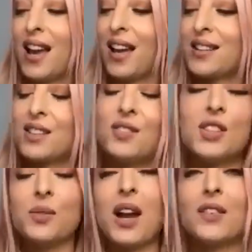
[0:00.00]
And if you
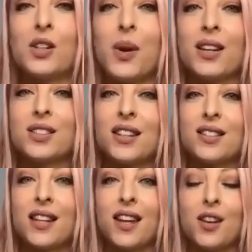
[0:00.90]
do have any
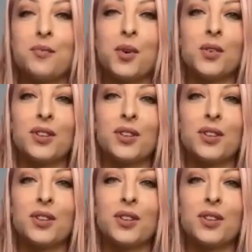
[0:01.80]
questions, then I'm more